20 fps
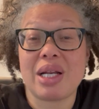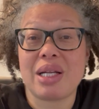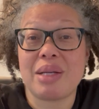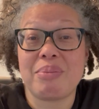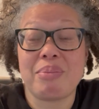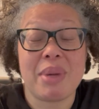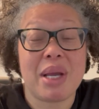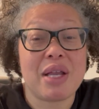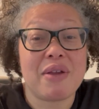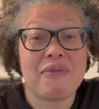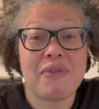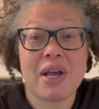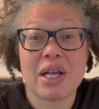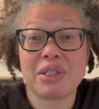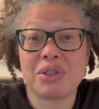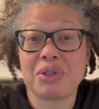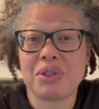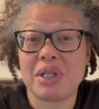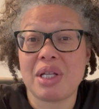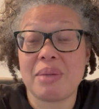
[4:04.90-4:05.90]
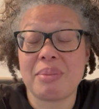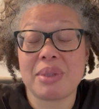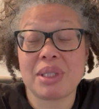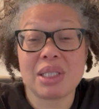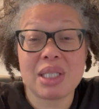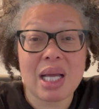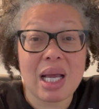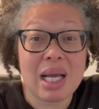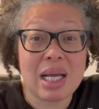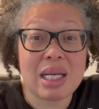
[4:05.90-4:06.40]
manufactured them in
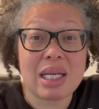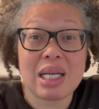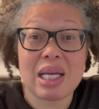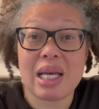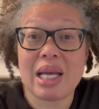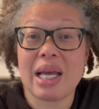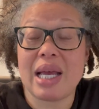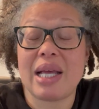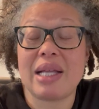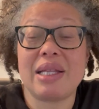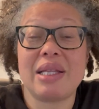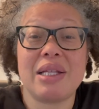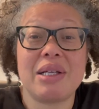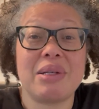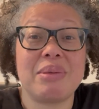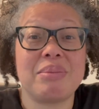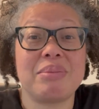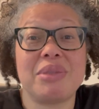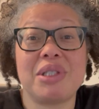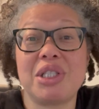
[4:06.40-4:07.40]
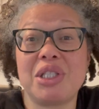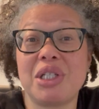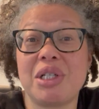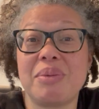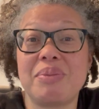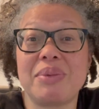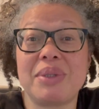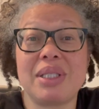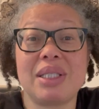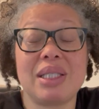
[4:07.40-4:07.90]
China, had them
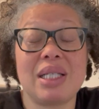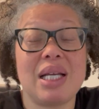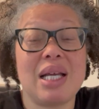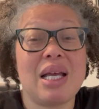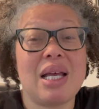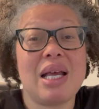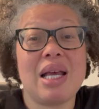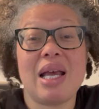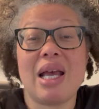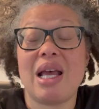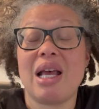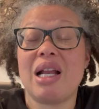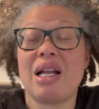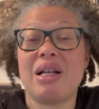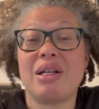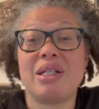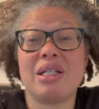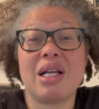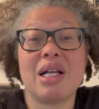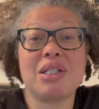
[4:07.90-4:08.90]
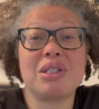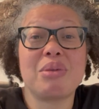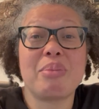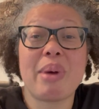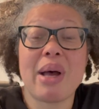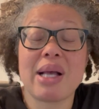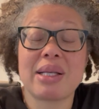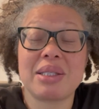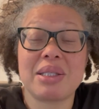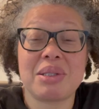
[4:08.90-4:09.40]
shipped, had tons of
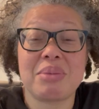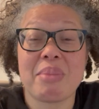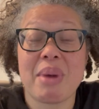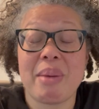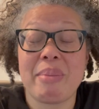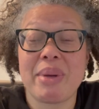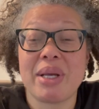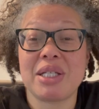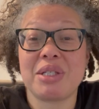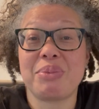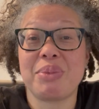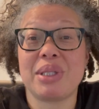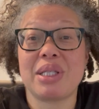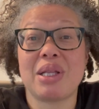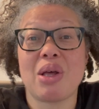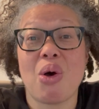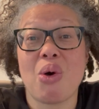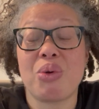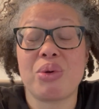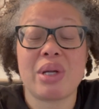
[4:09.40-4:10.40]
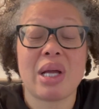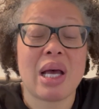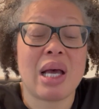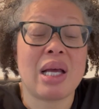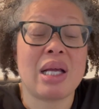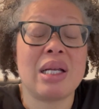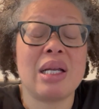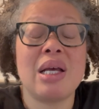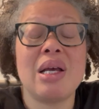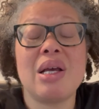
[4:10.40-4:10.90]
boxes in my basement, the whole
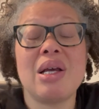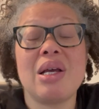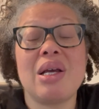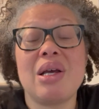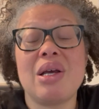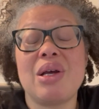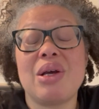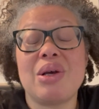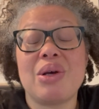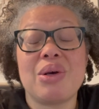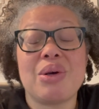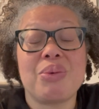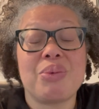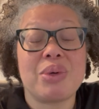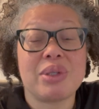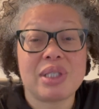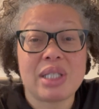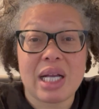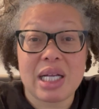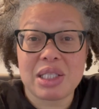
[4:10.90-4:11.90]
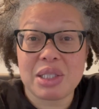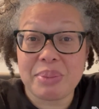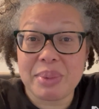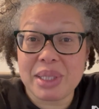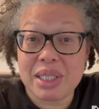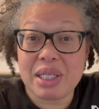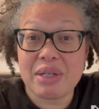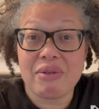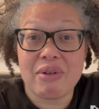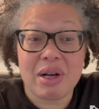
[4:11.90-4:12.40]
nine. Well,
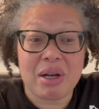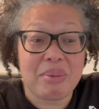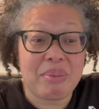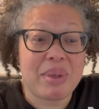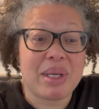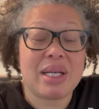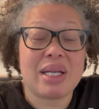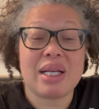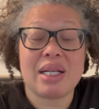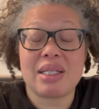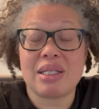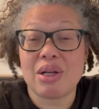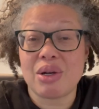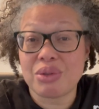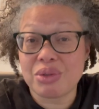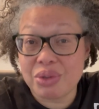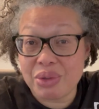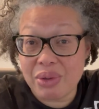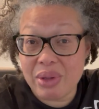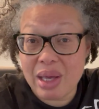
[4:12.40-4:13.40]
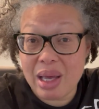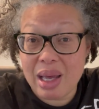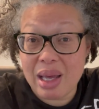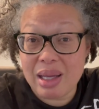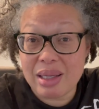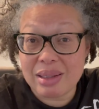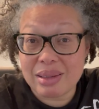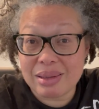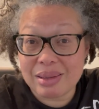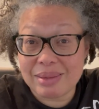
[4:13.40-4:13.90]
ChatGPT recommended don't do
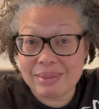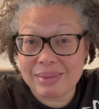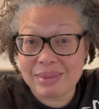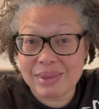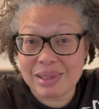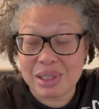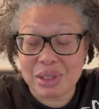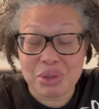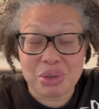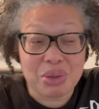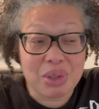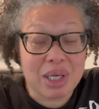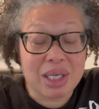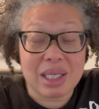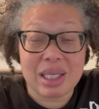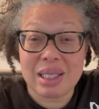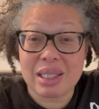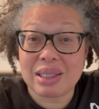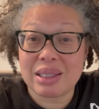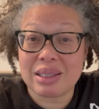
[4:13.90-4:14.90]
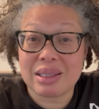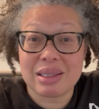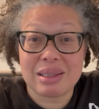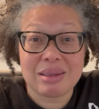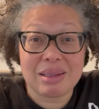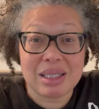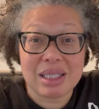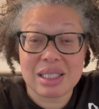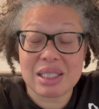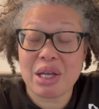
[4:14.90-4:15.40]
that since you're trying to get
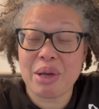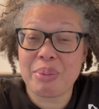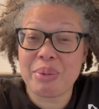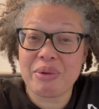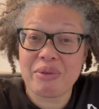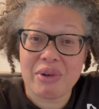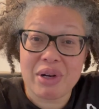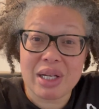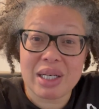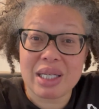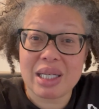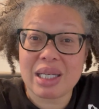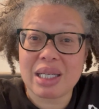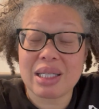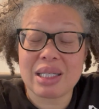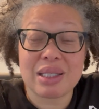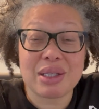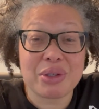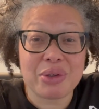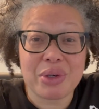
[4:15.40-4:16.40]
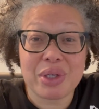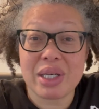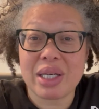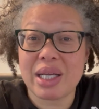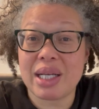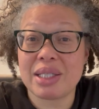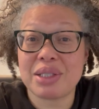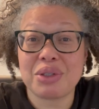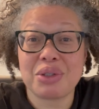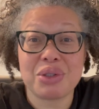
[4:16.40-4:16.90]
this up and running in 30
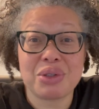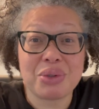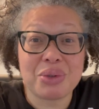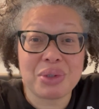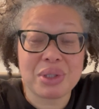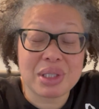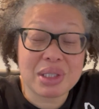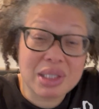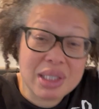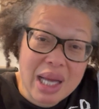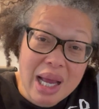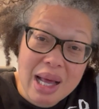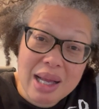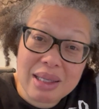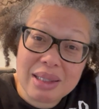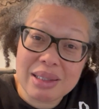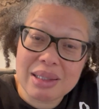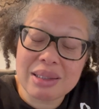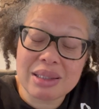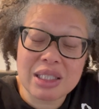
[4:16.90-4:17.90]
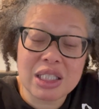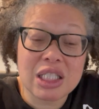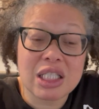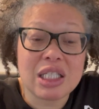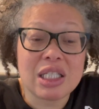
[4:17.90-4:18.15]
days and you're doing the challenge.